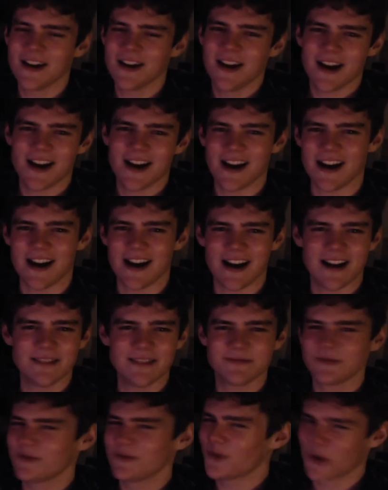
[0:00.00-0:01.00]
uh,
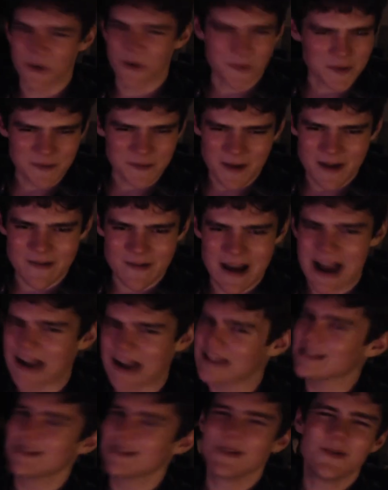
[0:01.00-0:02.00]
four was my
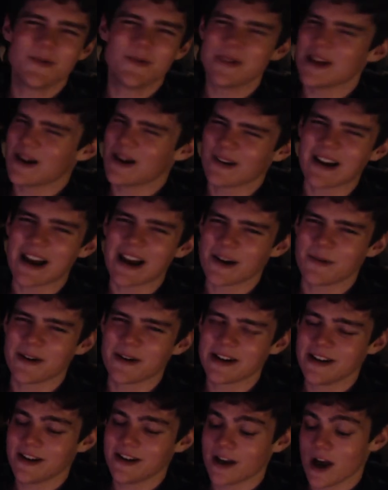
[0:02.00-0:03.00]
max. We all kind of
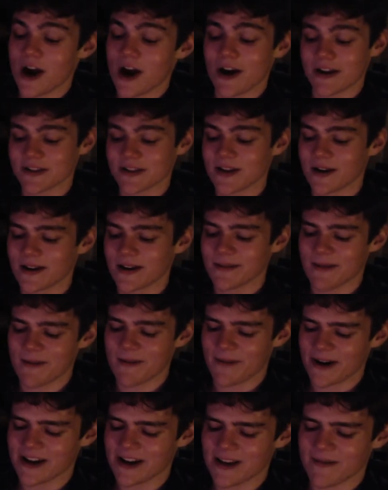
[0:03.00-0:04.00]
wanted to go. I was talking to my
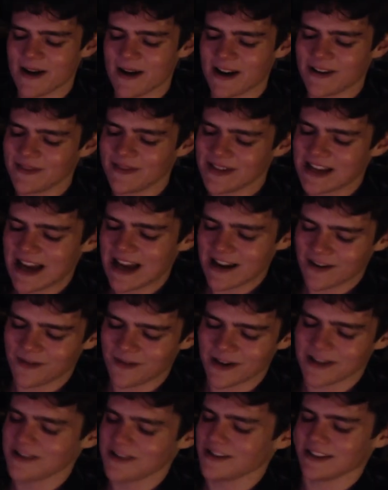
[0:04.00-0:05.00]
buddy about it. We kind of
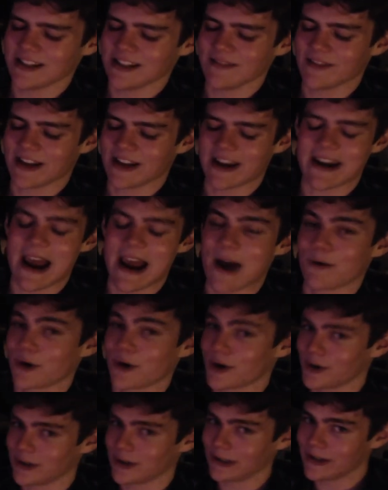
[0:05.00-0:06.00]
wanted to leave like an
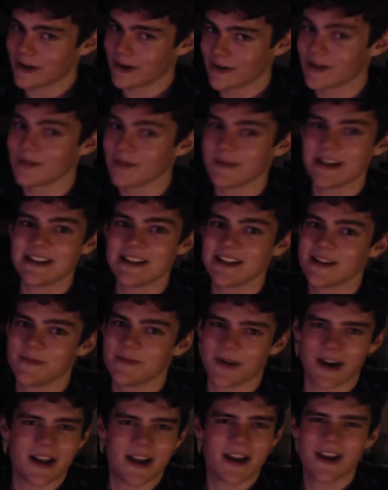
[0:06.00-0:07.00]
hour earlier than we did,
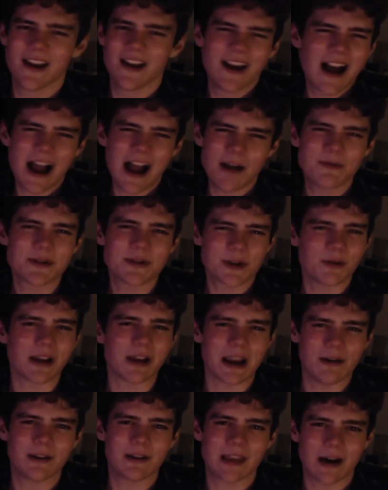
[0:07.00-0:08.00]
but I was
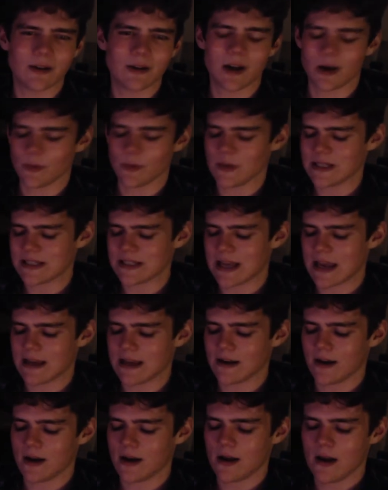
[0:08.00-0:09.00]
okay with how long we stayed.
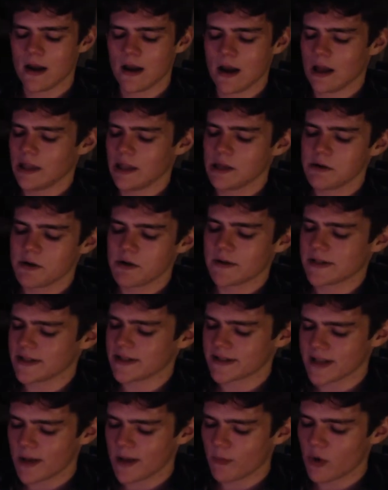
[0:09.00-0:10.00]
Uh, and then we went to
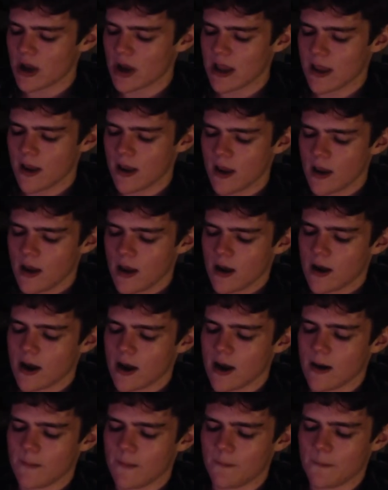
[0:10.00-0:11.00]
Subway,
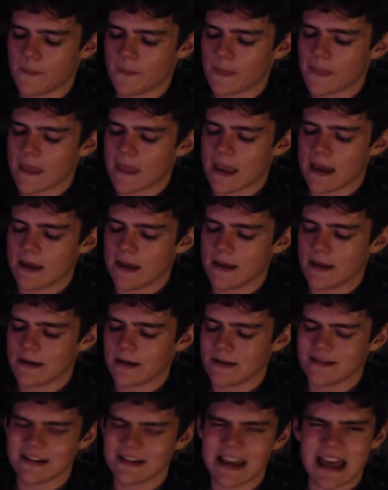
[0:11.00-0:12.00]
um,
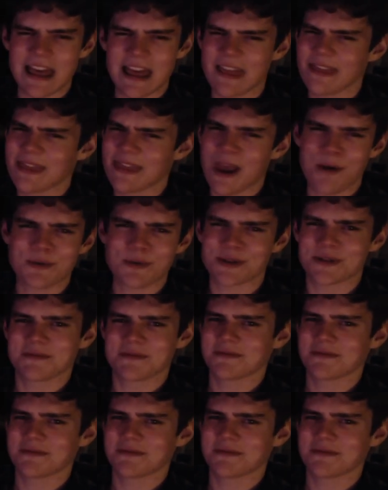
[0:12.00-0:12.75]
and that was